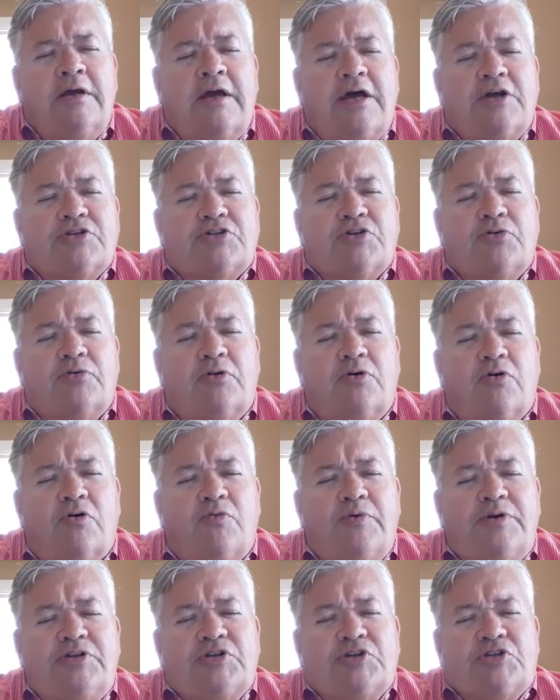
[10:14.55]
And so, Lord,
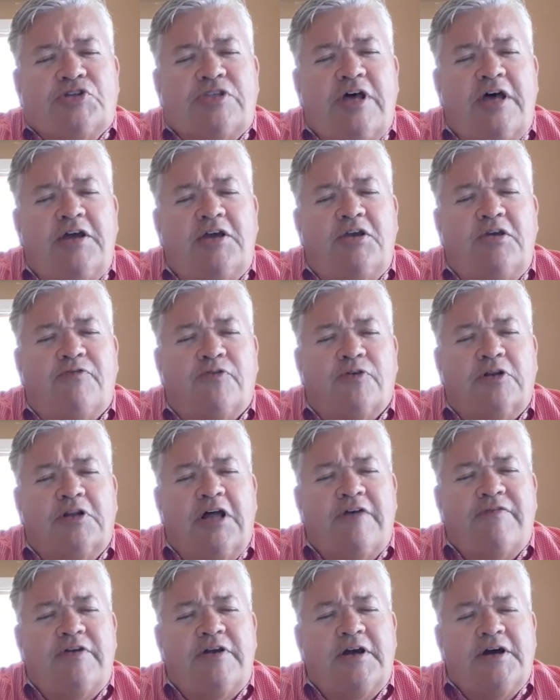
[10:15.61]
we just thank you for
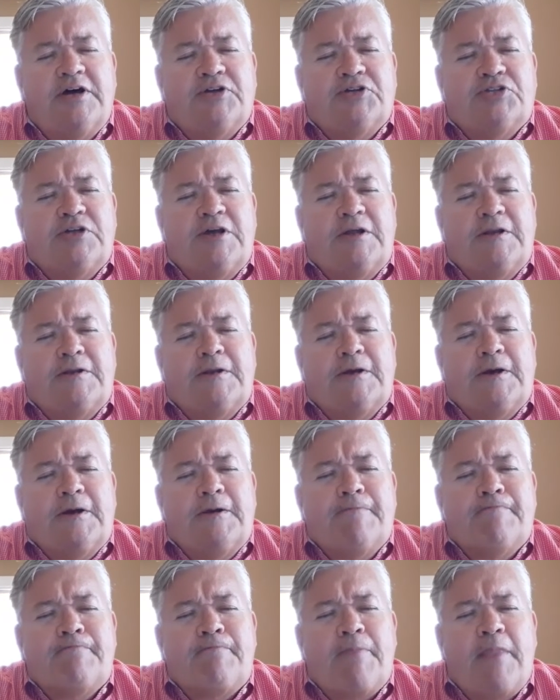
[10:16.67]
loving us and
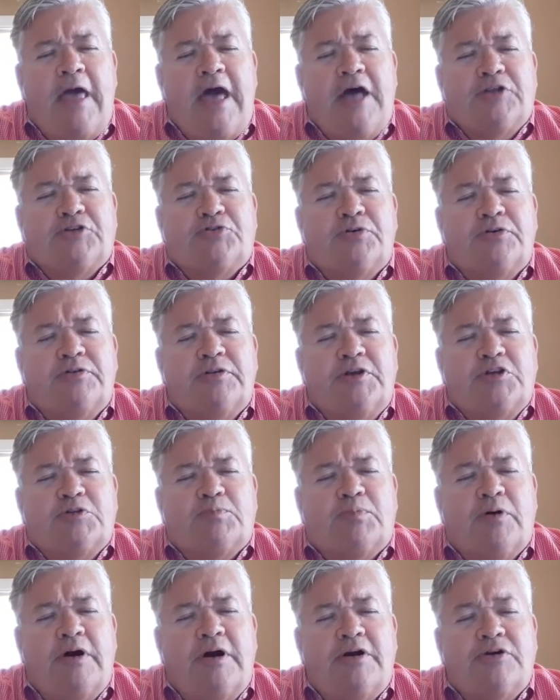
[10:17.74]
um, answering these
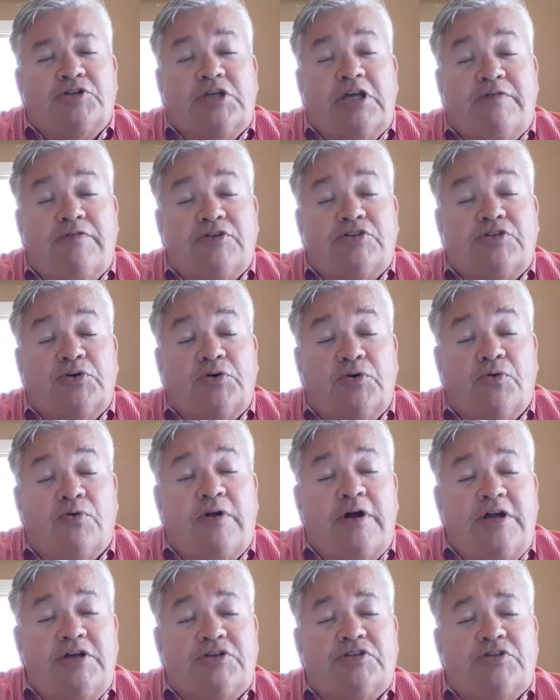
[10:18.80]
prayers. Give us the
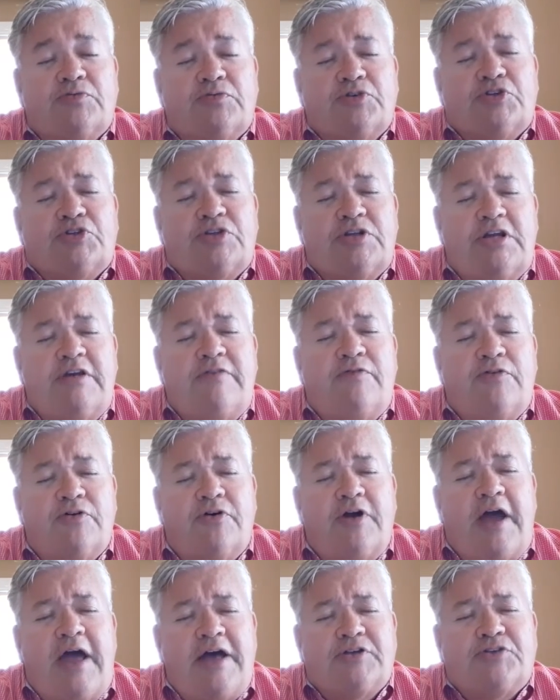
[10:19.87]
grace to receive
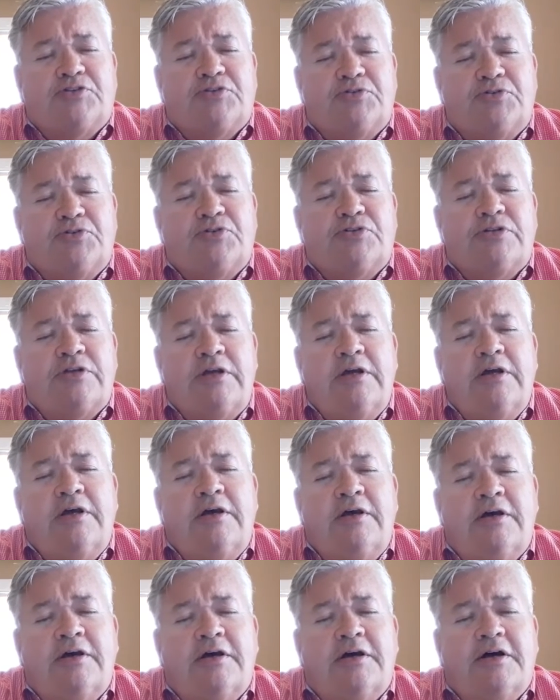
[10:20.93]
your answers
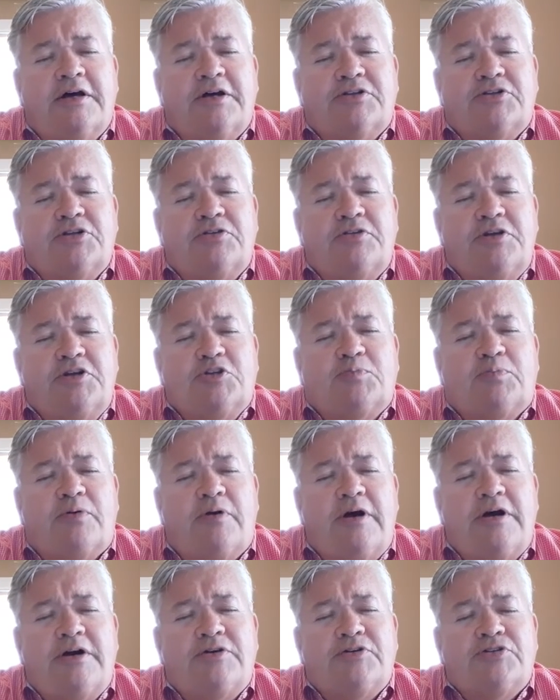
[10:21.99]
uh, to these
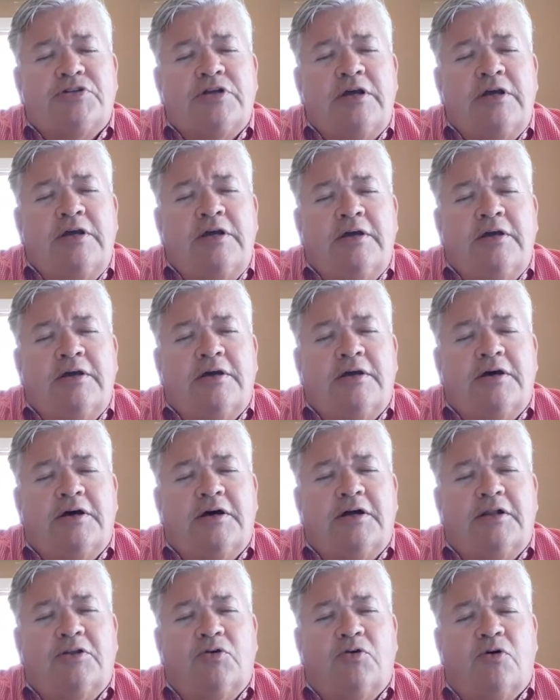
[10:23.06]
prayers.
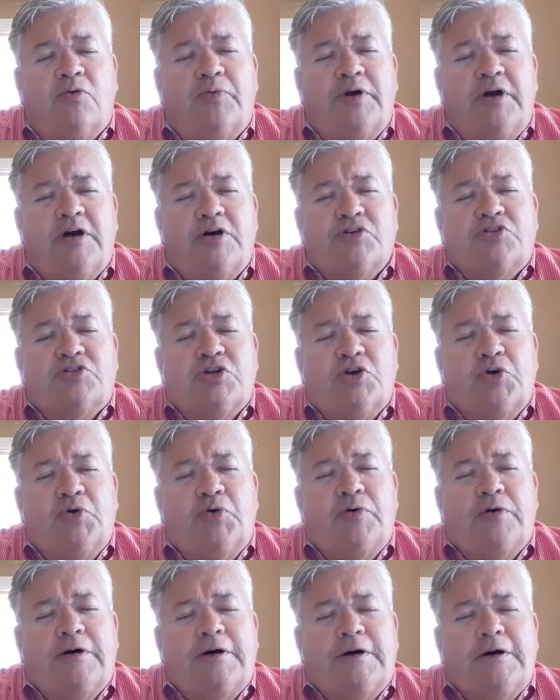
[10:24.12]
Uh, Lord, we
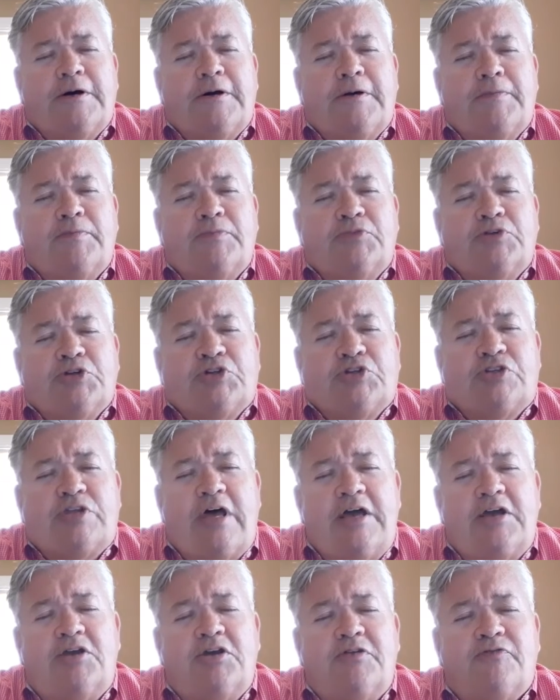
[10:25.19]
also um, just
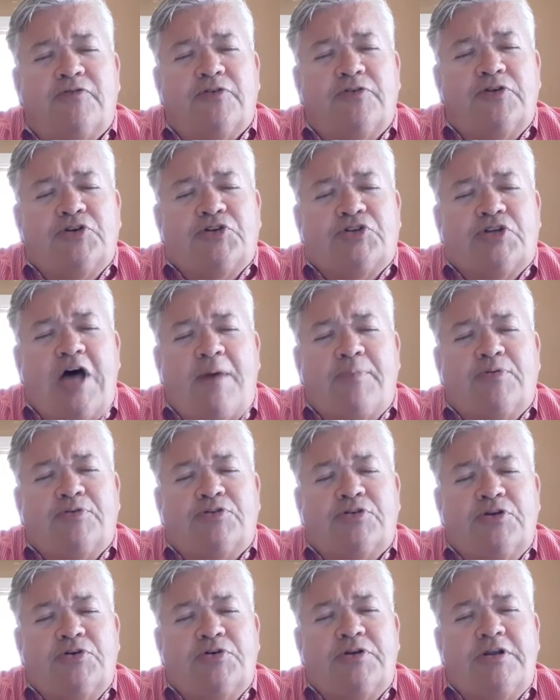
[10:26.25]
thank you for this
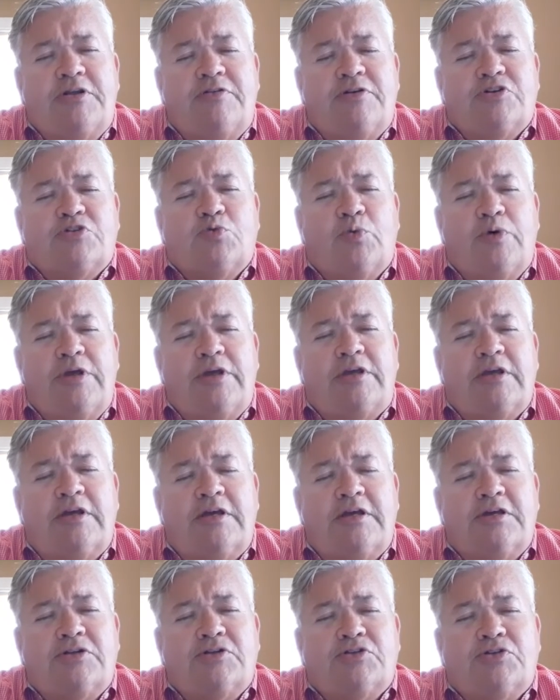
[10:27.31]
opportunity this
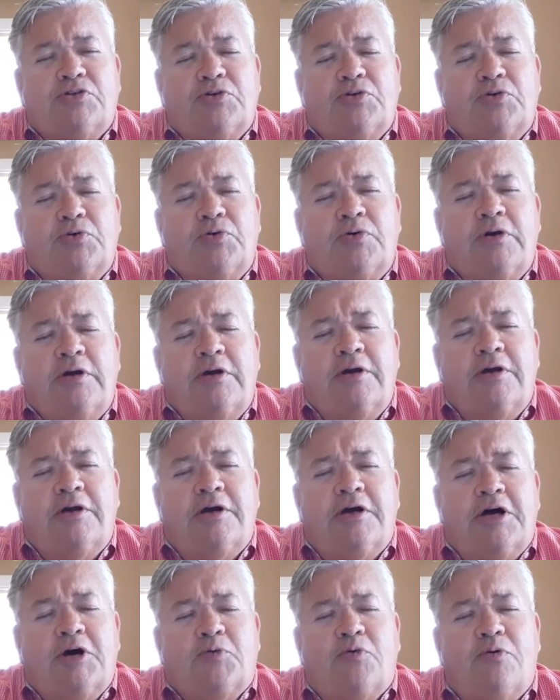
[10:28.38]
weekend to
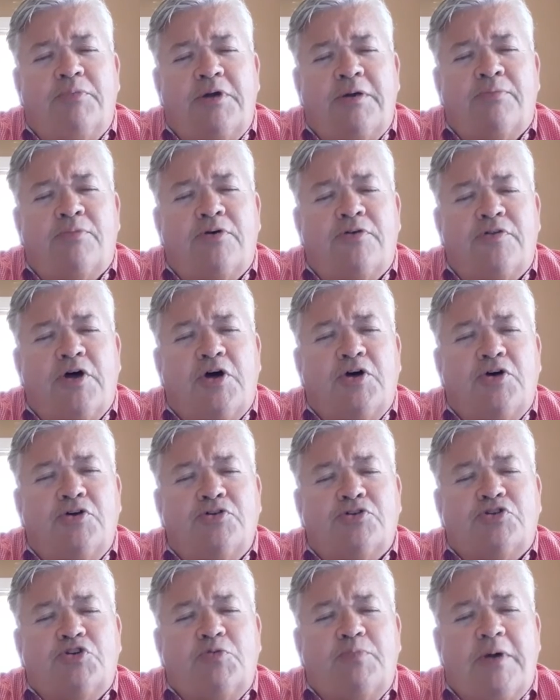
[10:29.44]
uh, remember
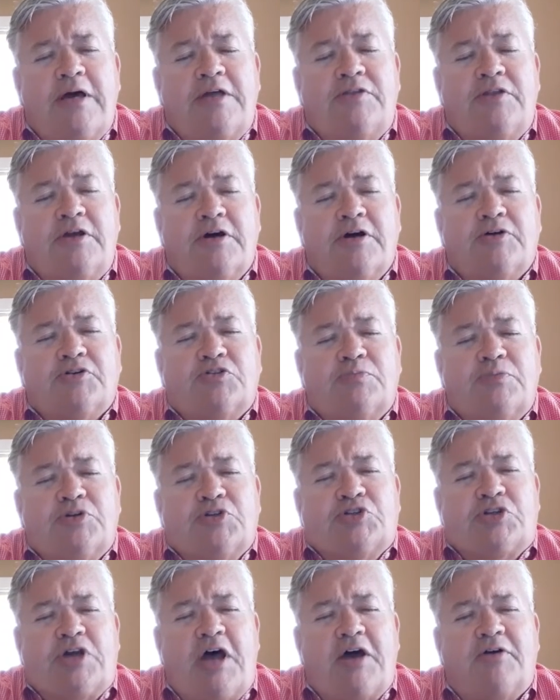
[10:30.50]
those who made the ultimate
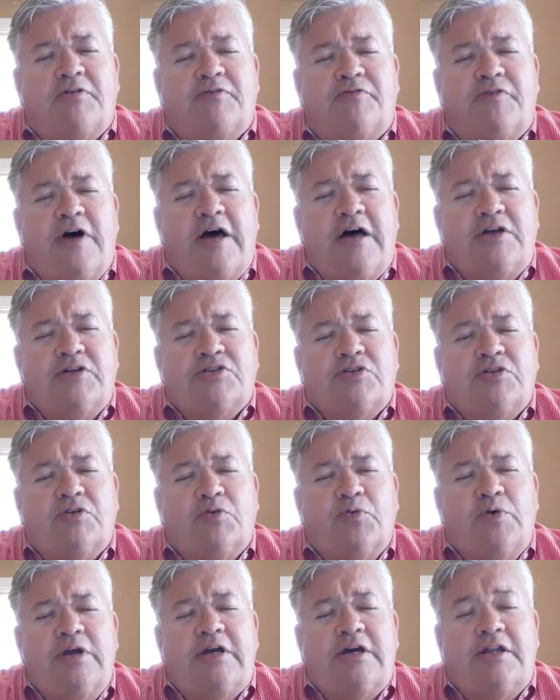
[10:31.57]
sacrifice so that
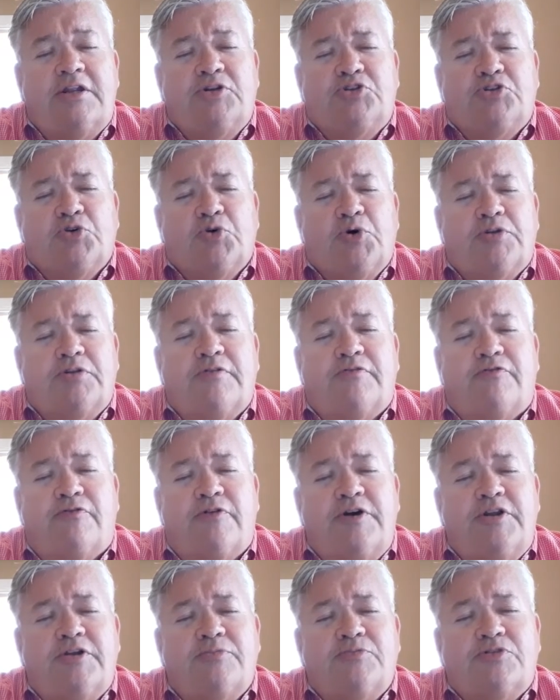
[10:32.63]
we can enjoy the
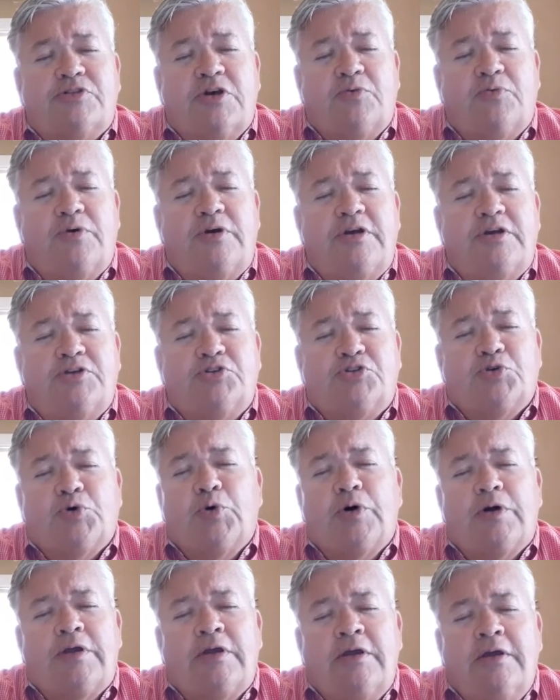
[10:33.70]
freedoms that we
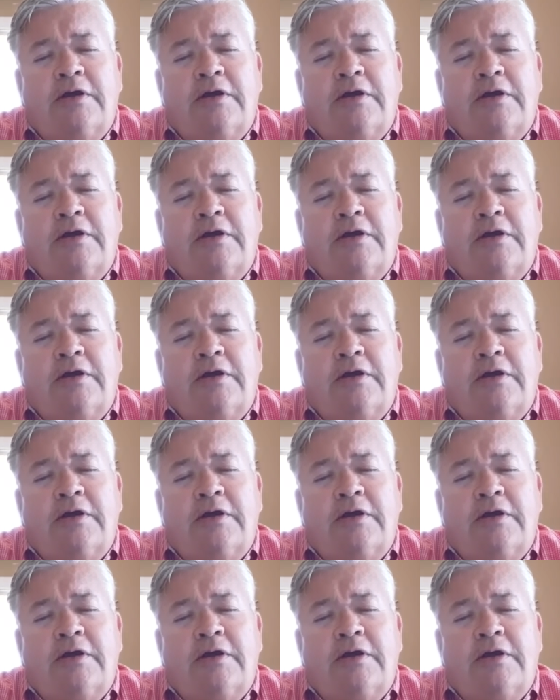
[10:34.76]
enjoy.